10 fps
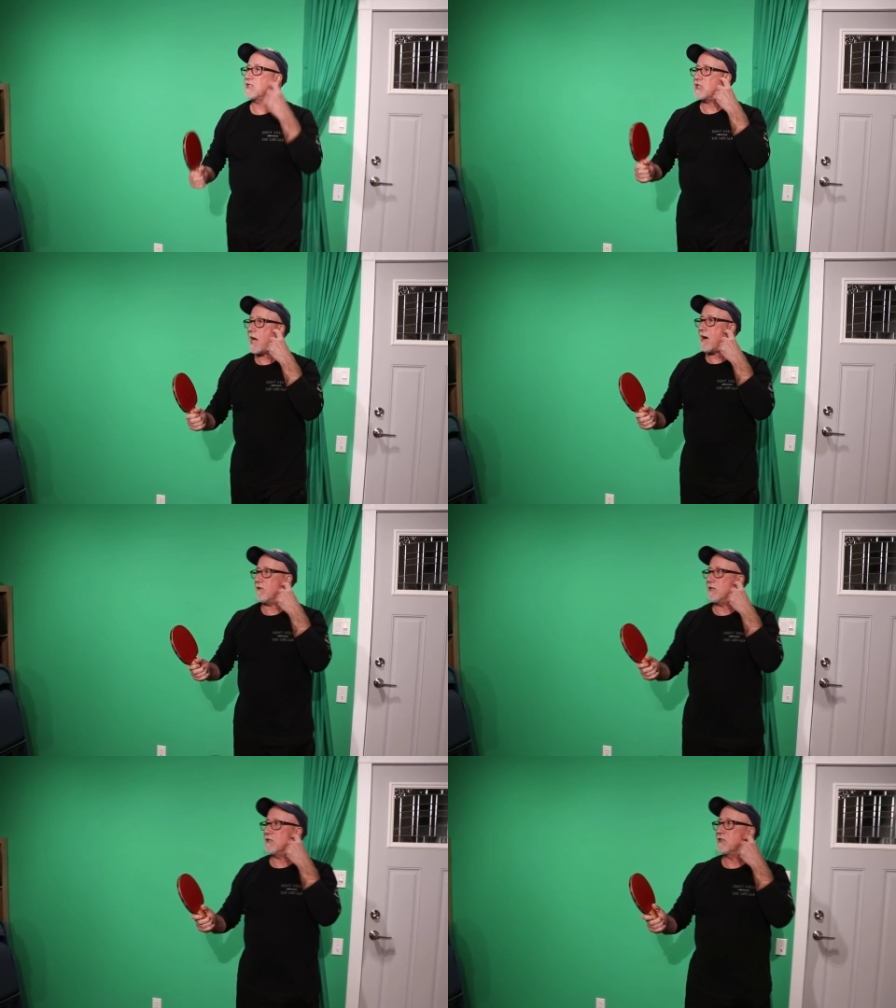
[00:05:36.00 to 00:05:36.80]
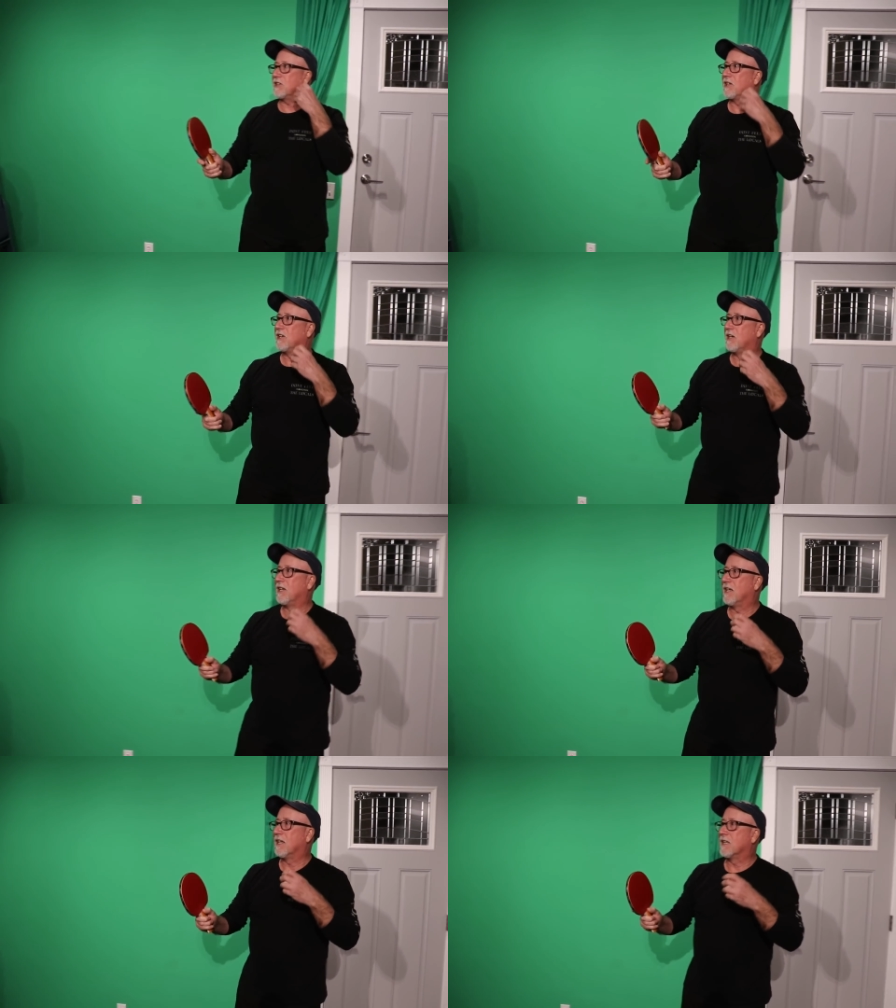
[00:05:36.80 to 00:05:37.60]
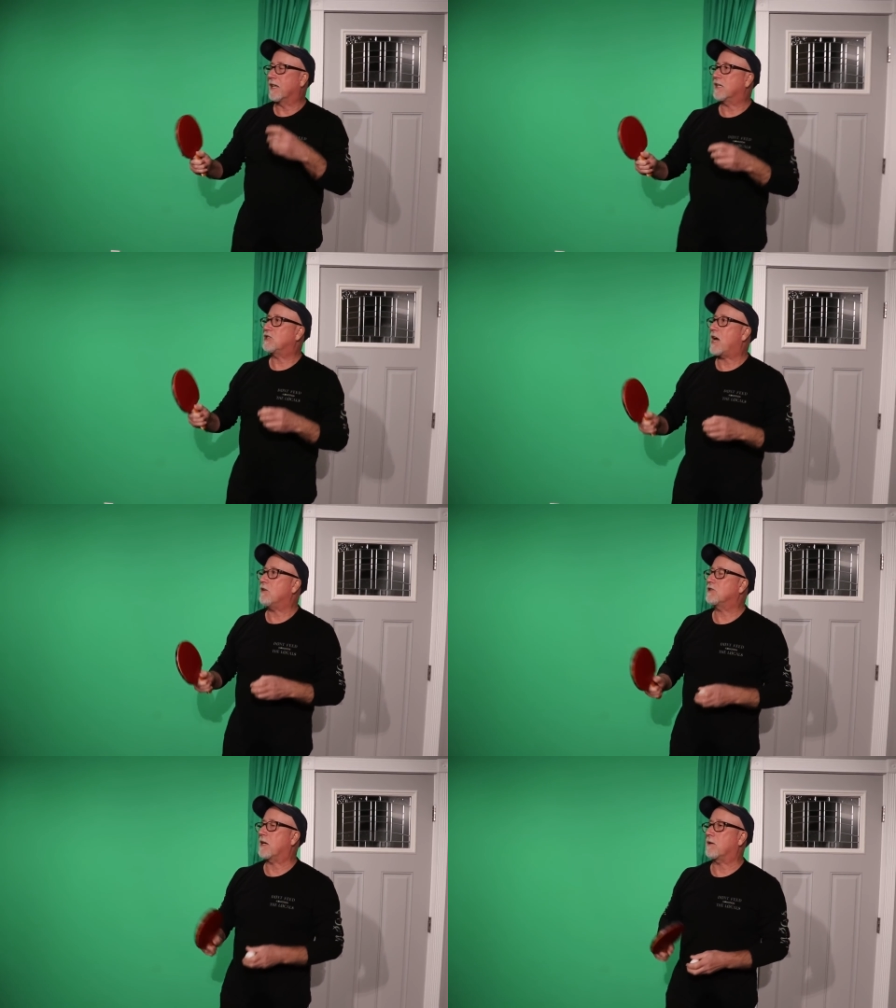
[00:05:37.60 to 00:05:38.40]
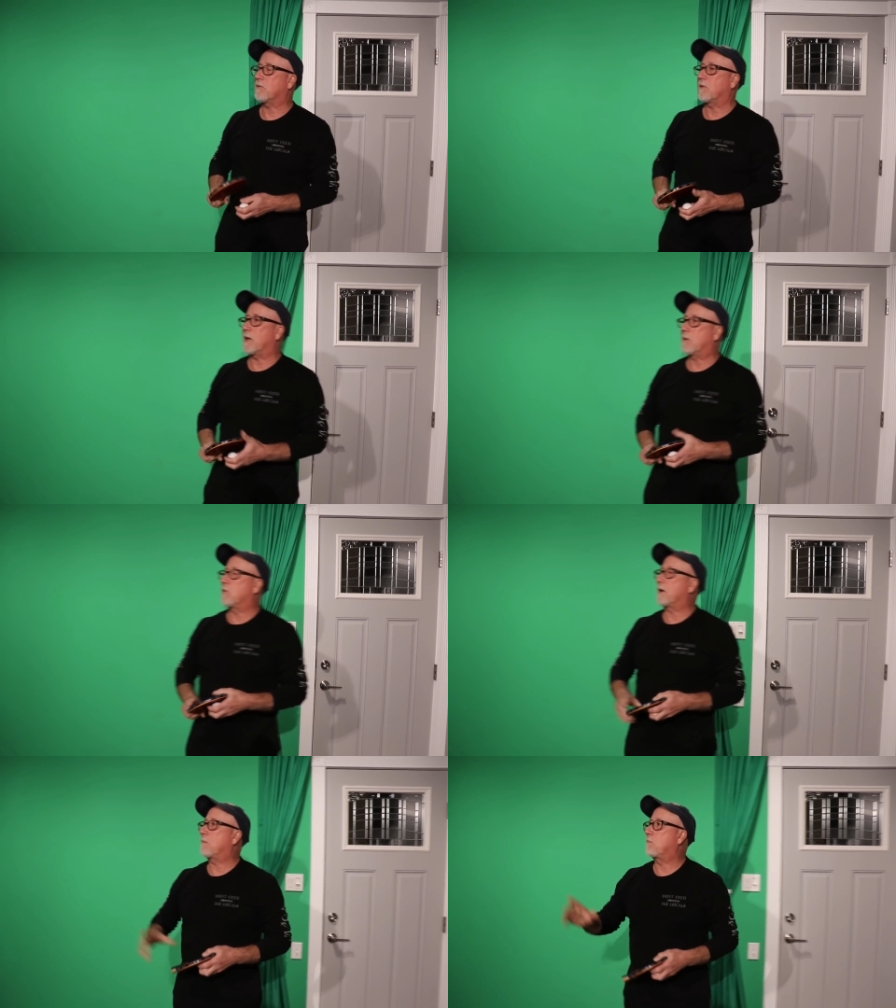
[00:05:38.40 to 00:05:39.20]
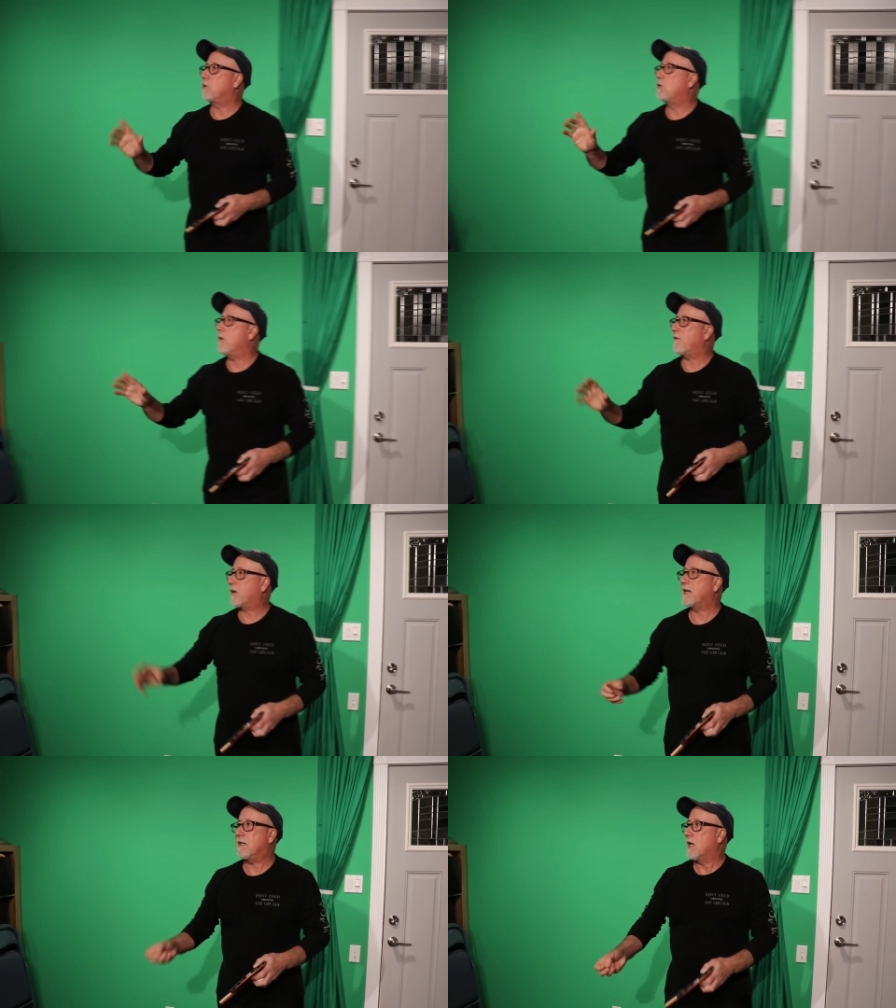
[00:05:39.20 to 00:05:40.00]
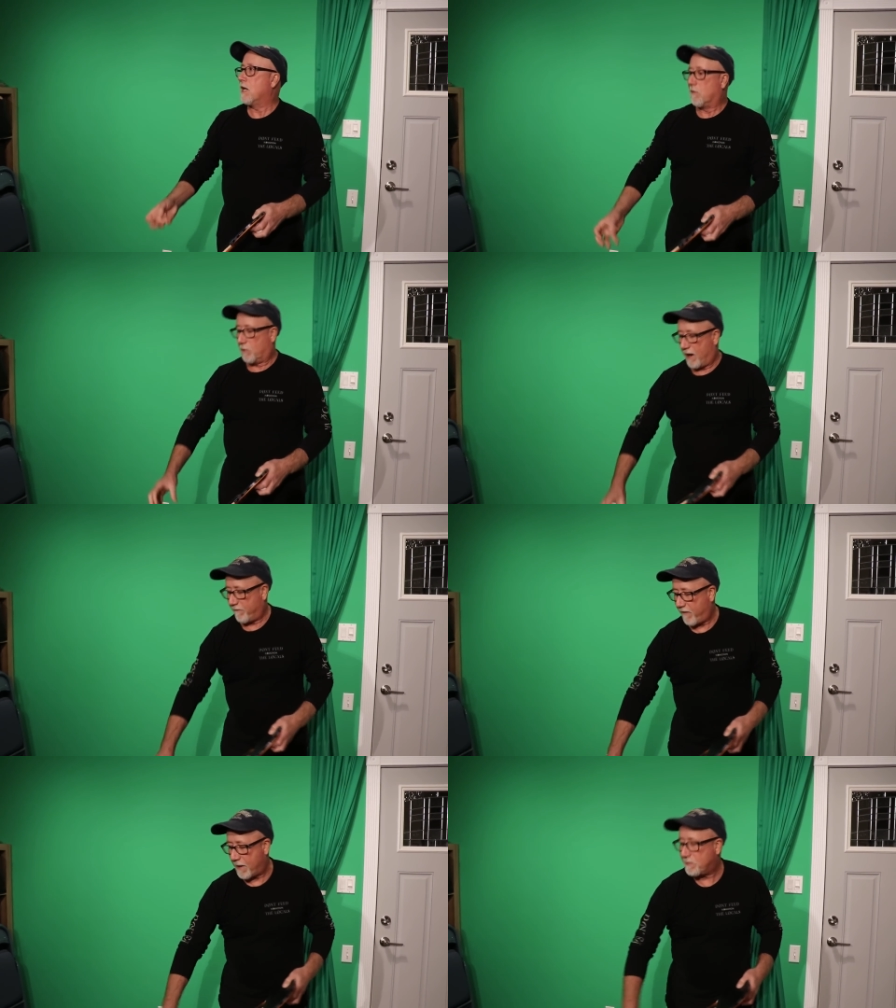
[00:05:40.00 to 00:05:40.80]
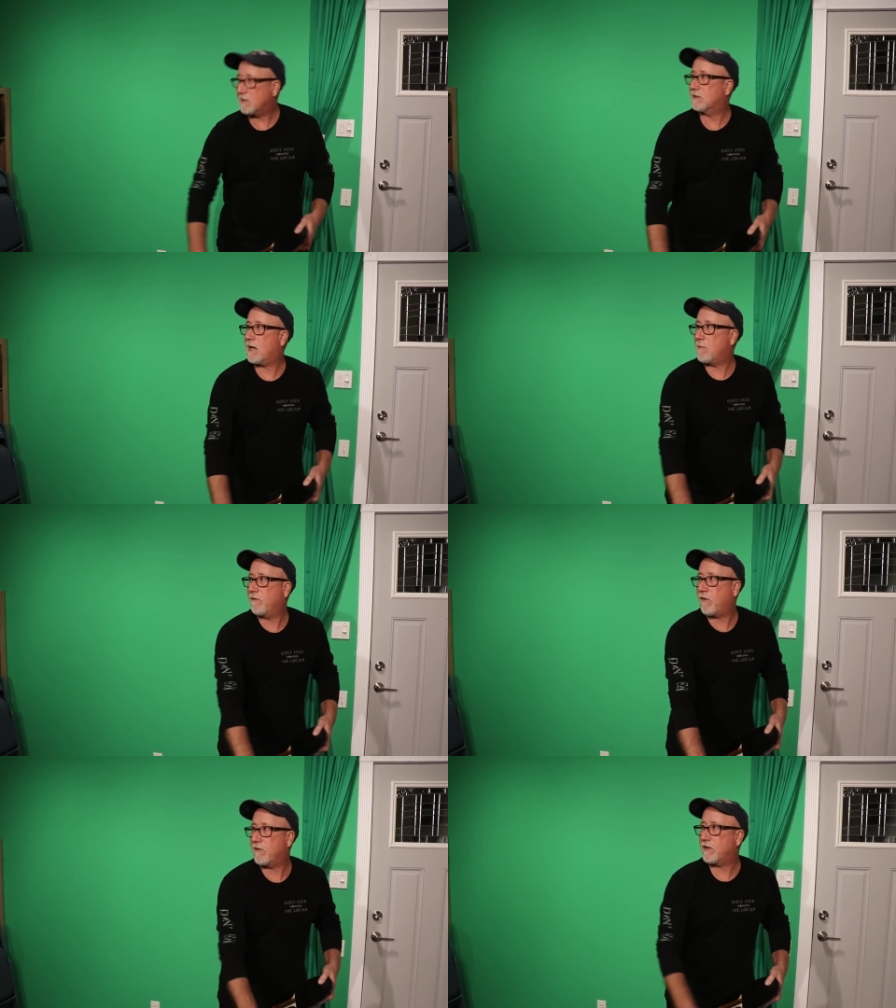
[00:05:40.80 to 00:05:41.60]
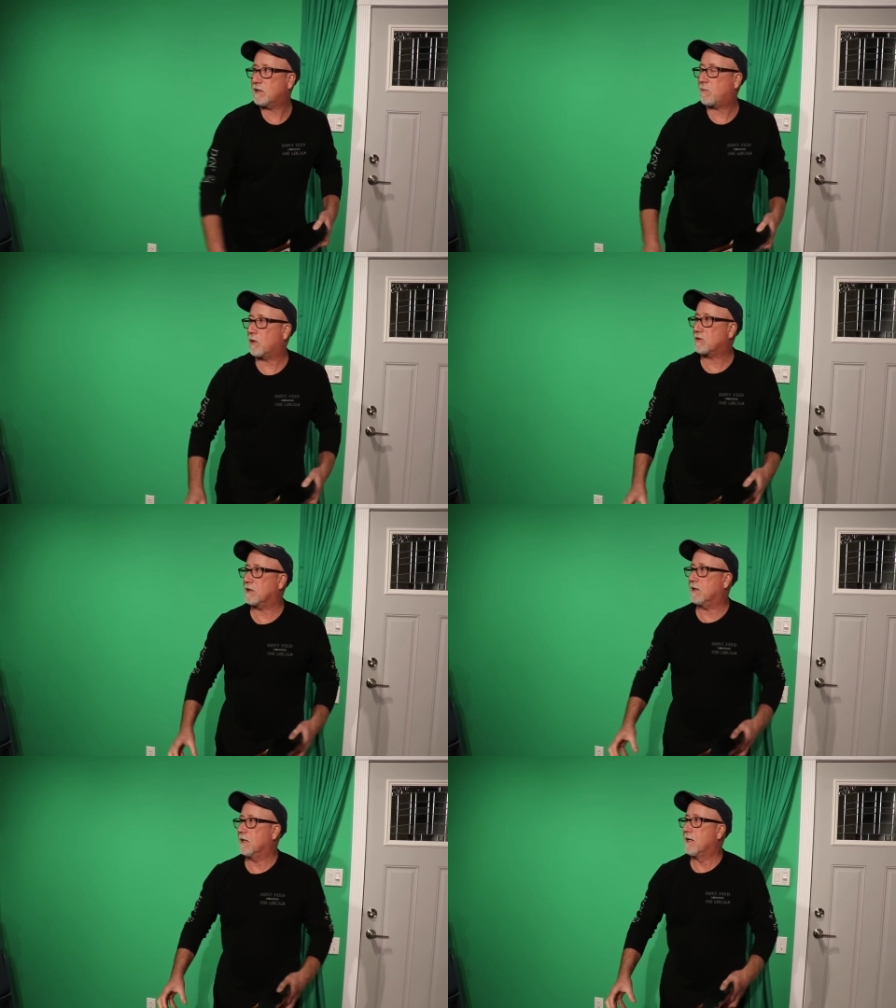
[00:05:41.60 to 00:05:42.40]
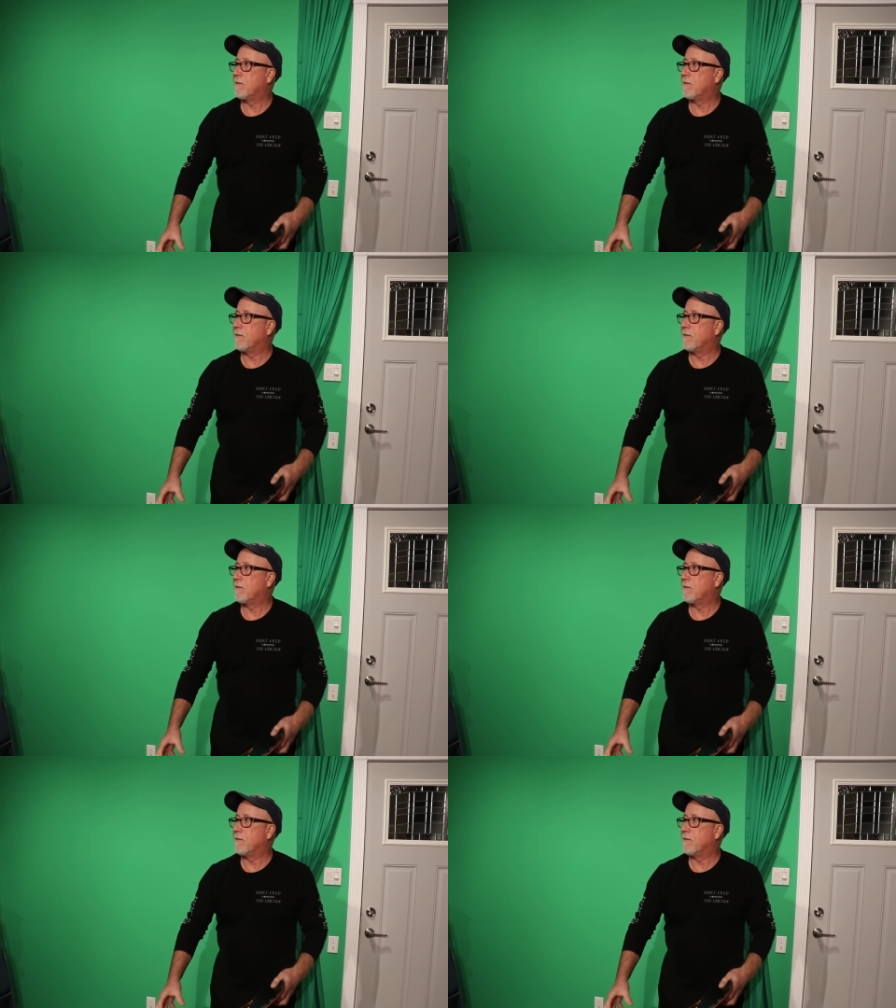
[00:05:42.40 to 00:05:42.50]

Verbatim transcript: a challenge. Like a challenge, like like whoever can, we'll have five pieces of gum in front of each person.